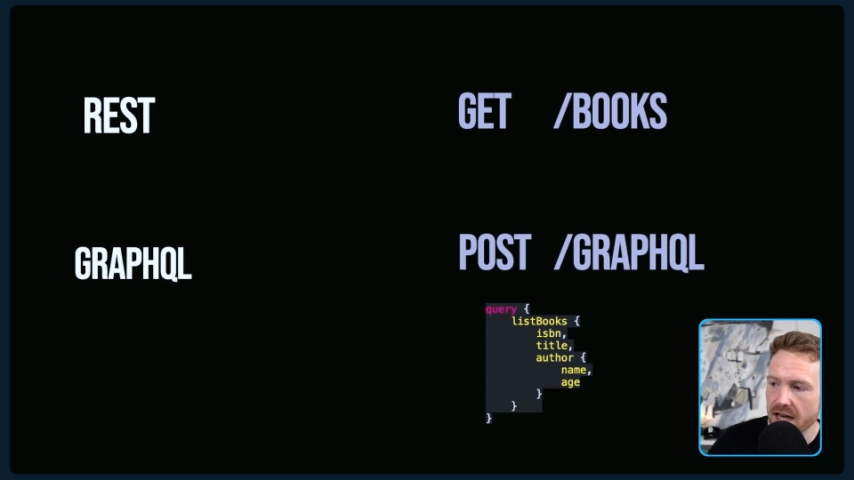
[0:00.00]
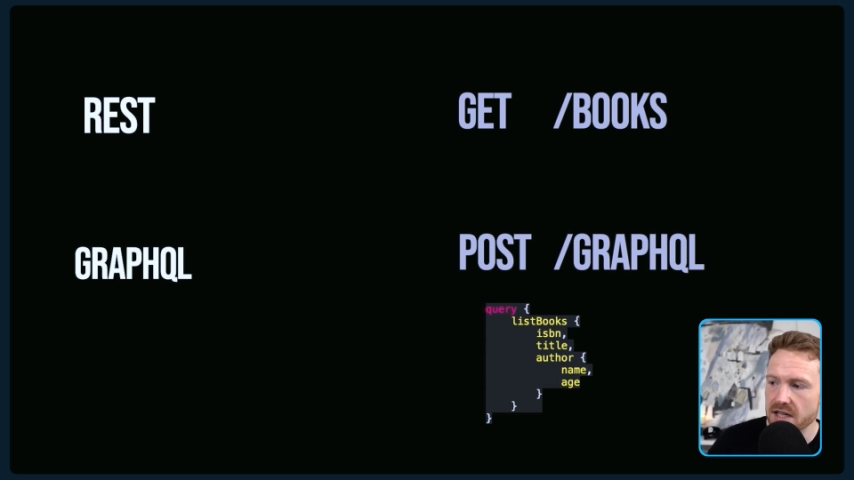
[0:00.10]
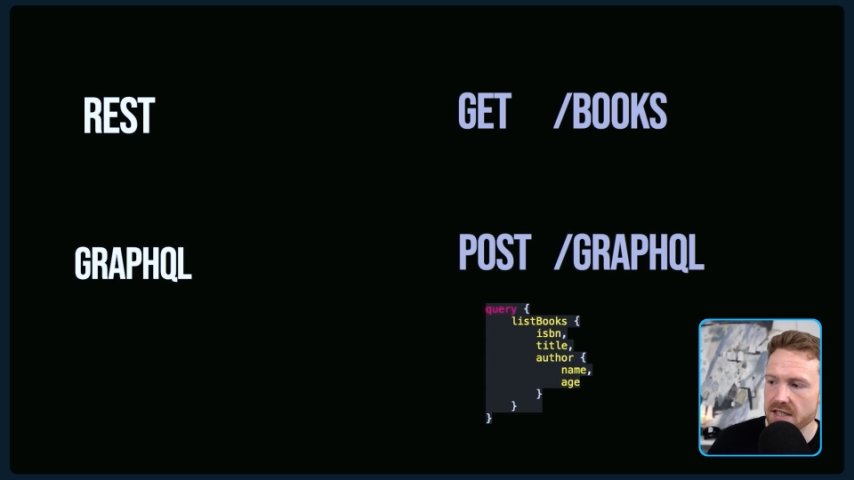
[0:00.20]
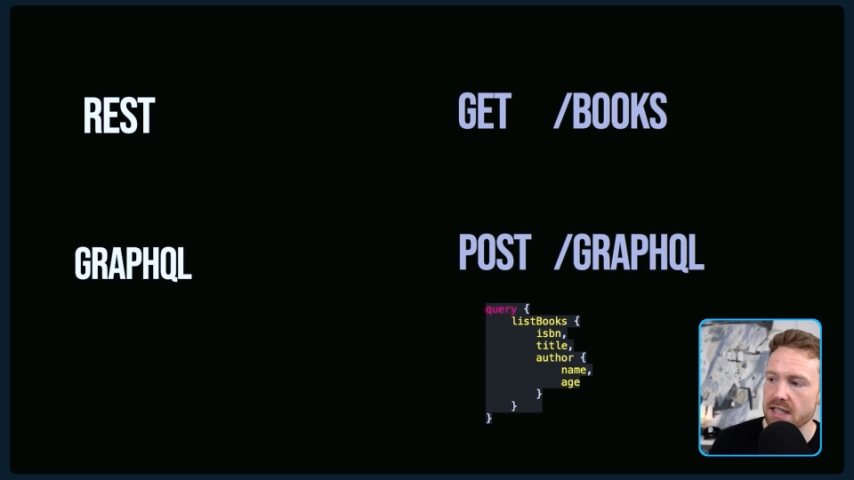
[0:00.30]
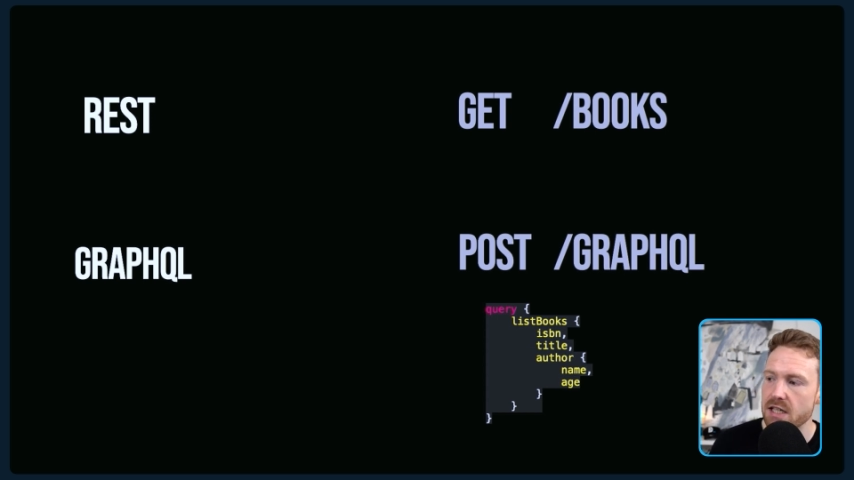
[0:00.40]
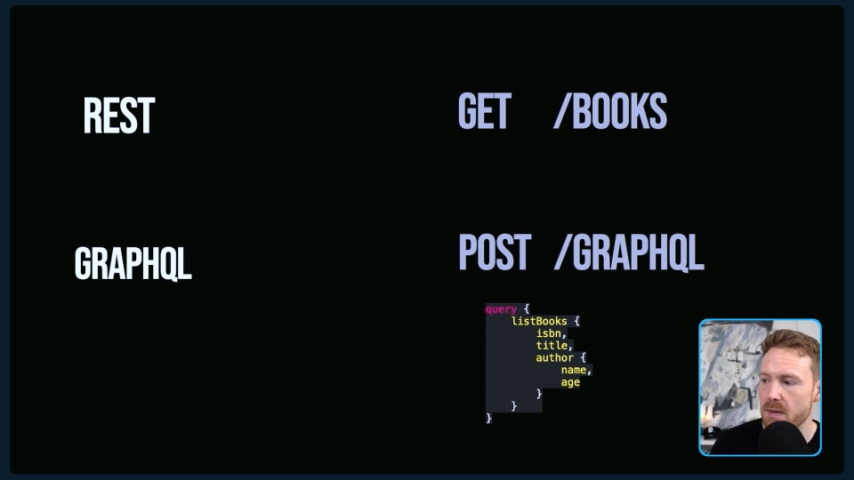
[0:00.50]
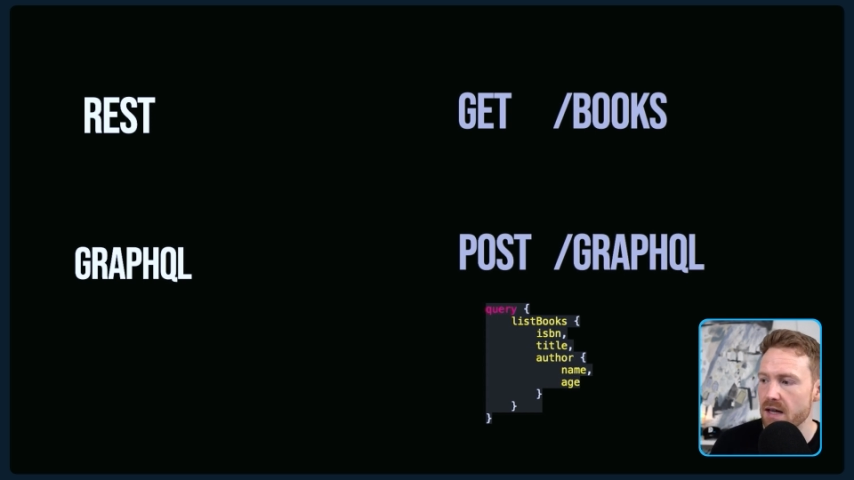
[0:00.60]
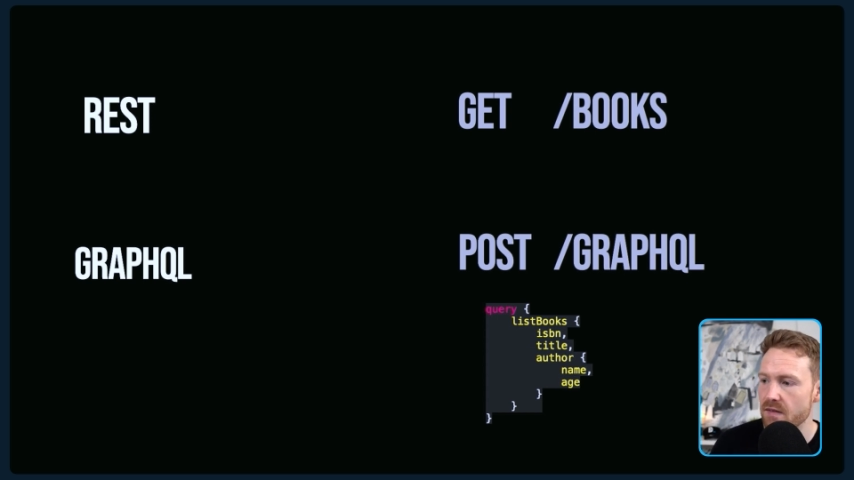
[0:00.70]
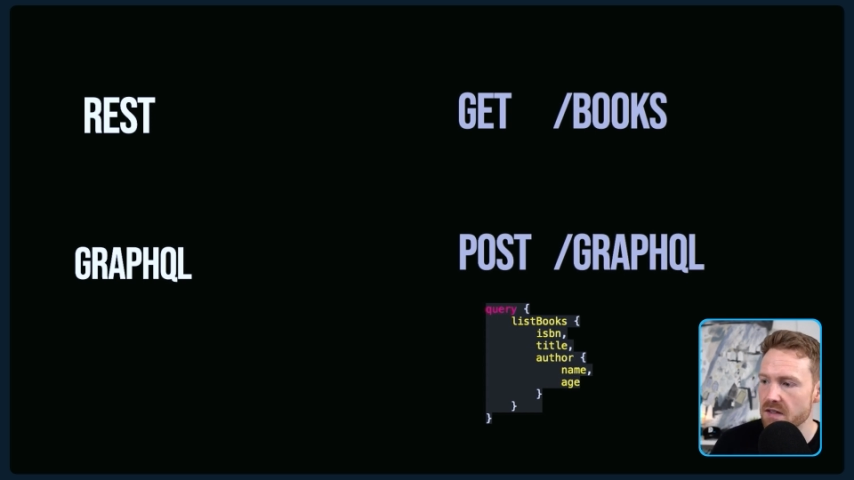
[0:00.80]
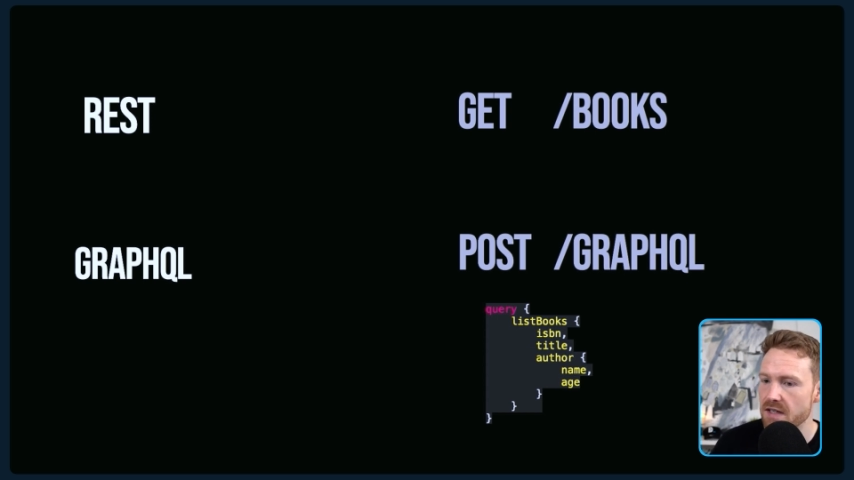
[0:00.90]

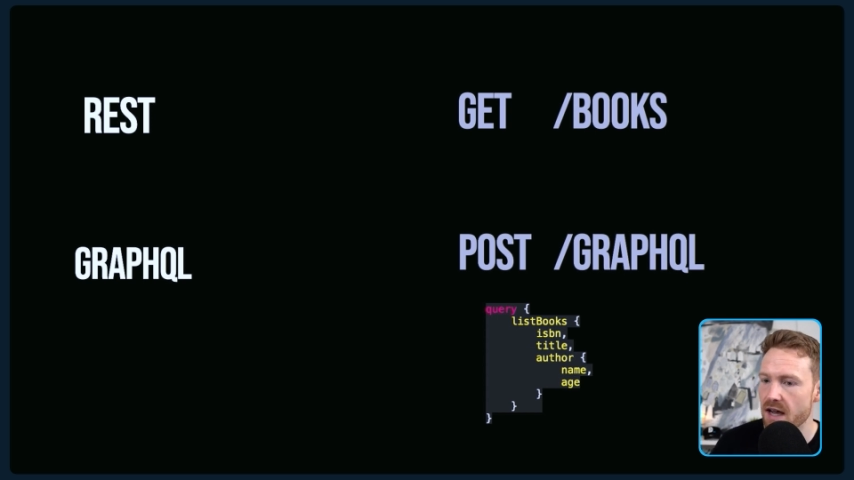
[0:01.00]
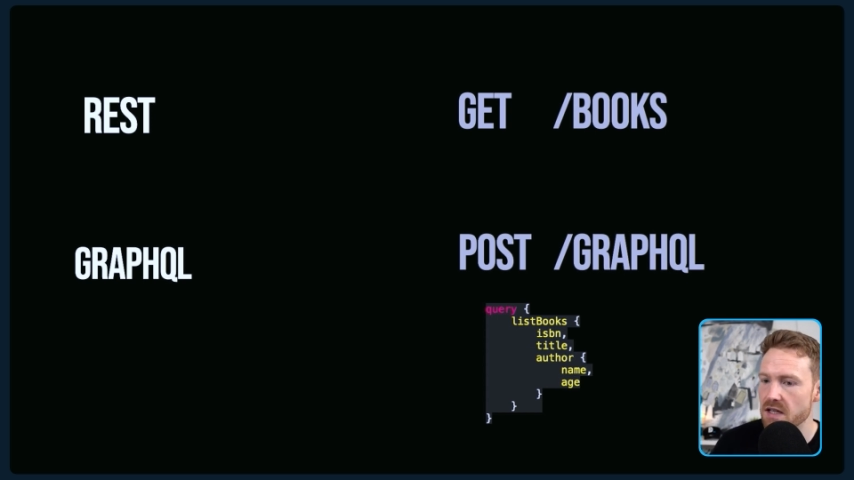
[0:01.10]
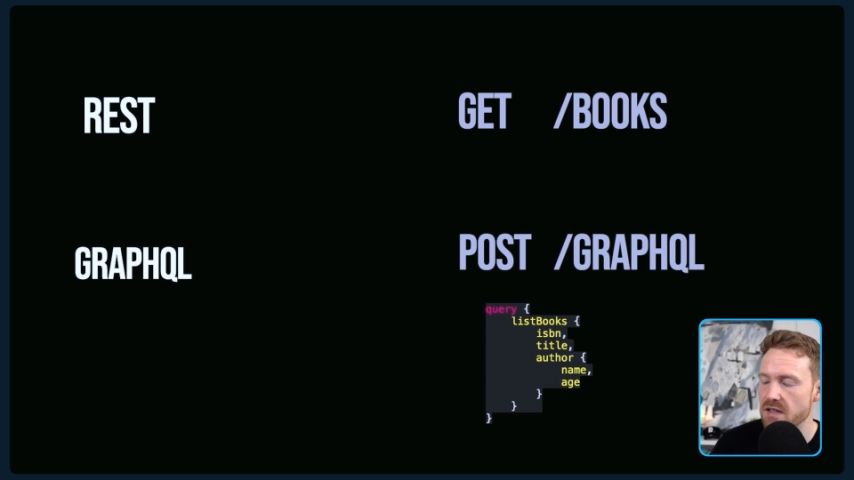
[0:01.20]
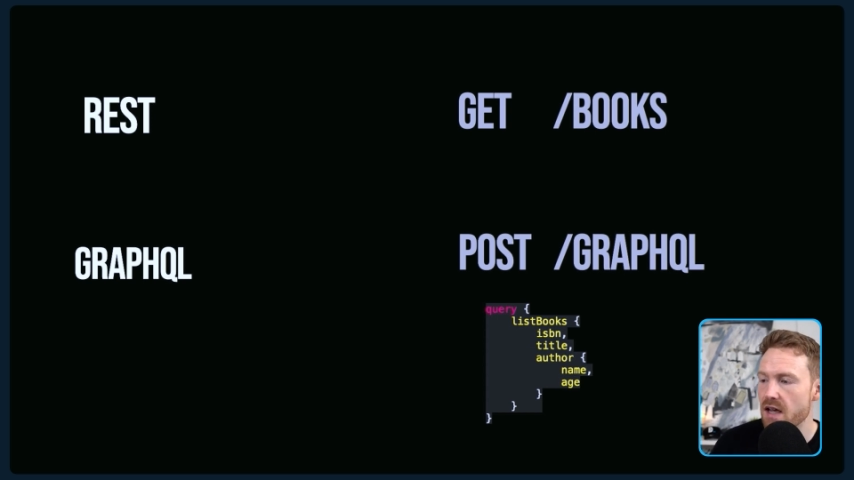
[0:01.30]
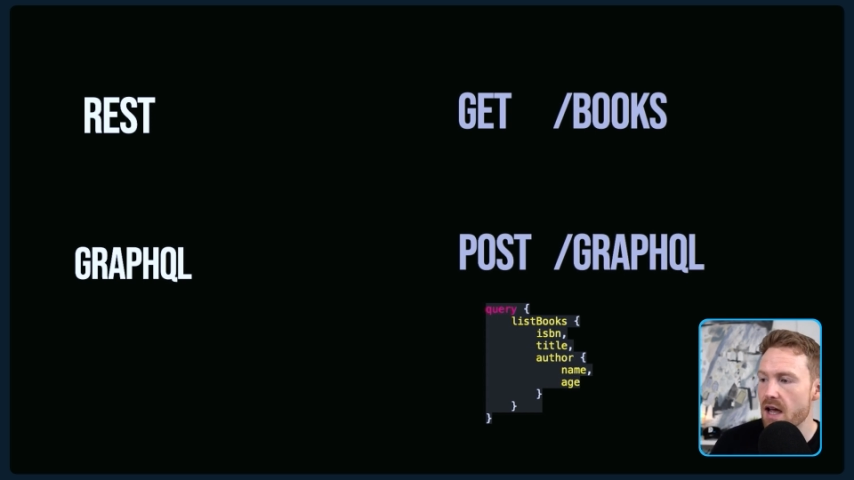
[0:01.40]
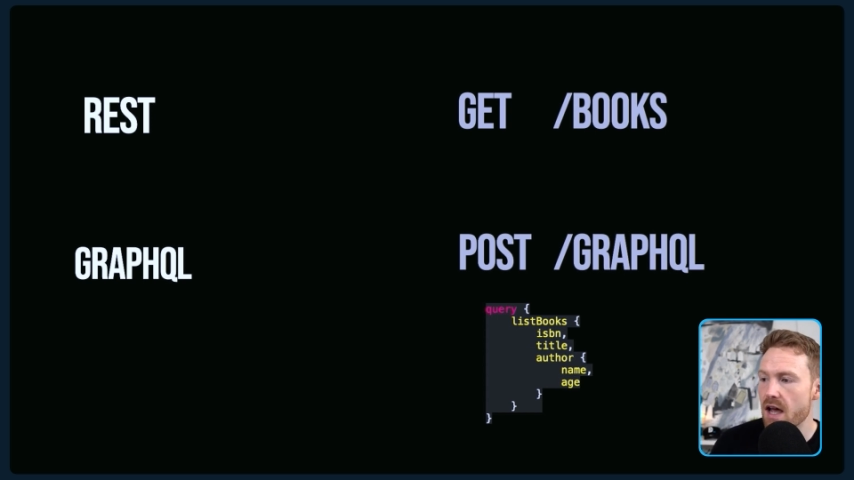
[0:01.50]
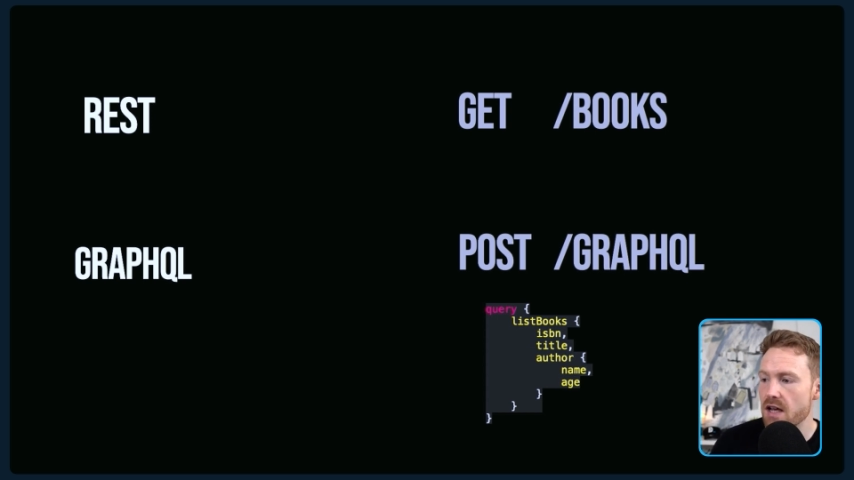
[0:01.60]
HTTP in this case.